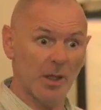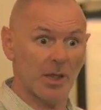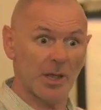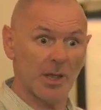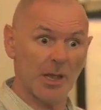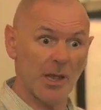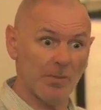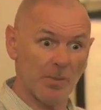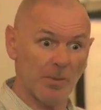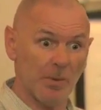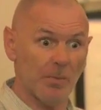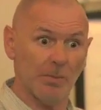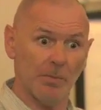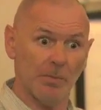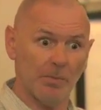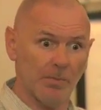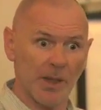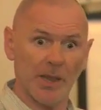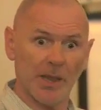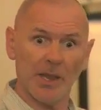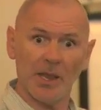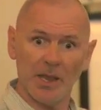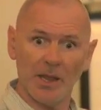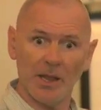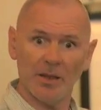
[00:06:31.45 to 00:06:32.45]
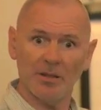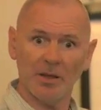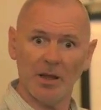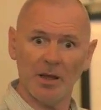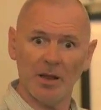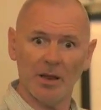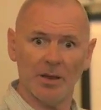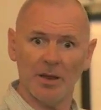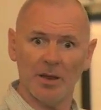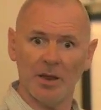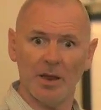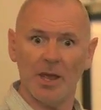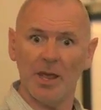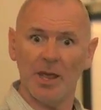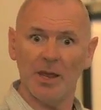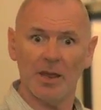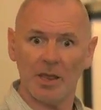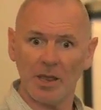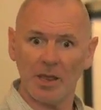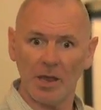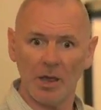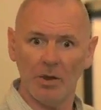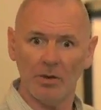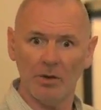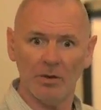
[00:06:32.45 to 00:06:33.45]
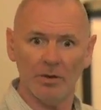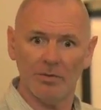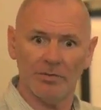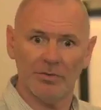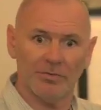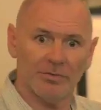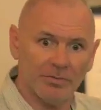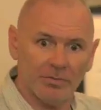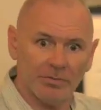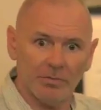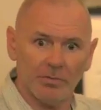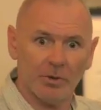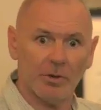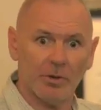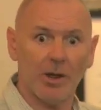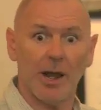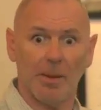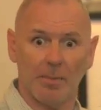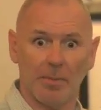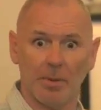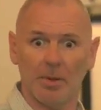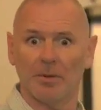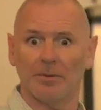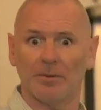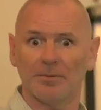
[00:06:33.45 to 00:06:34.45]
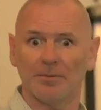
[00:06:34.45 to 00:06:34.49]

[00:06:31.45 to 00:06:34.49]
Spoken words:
keep on making it dull in a code of crap.